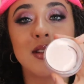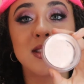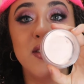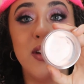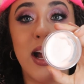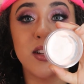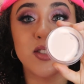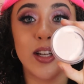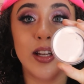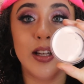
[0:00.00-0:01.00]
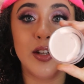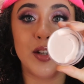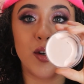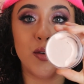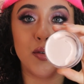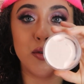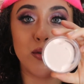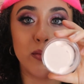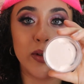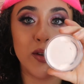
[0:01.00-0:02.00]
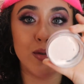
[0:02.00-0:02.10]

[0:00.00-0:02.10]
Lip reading: this I've actually, you know, you've been